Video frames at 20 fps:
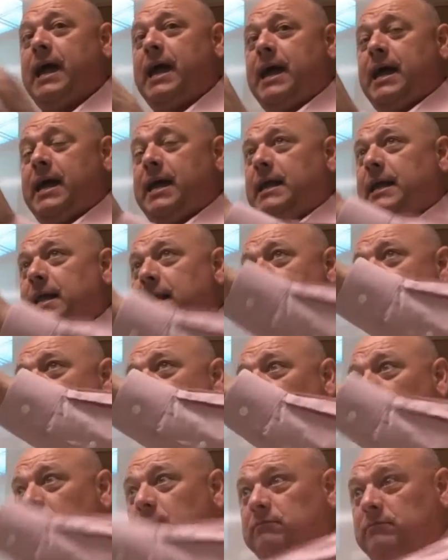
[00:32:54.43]
and it
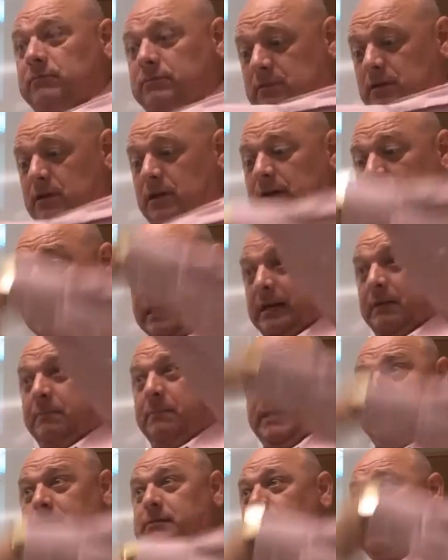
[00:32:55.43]
had a, a
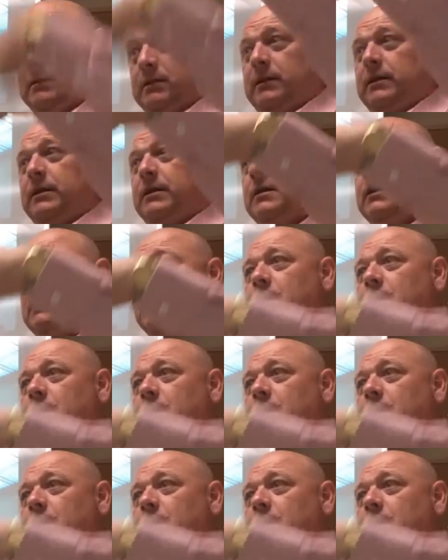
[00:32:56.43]
lid basically,